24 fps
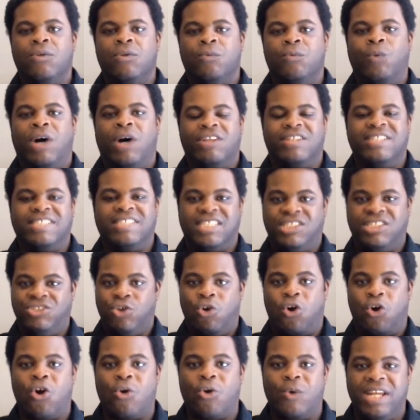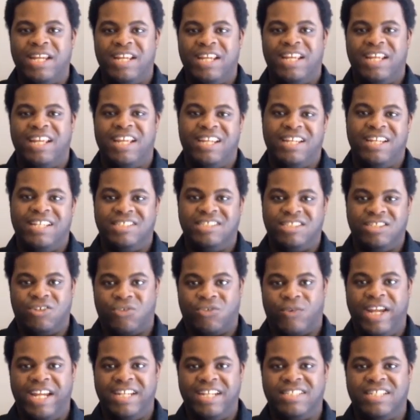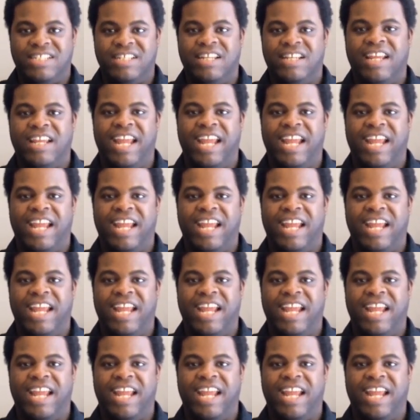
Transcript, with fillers: while the story is great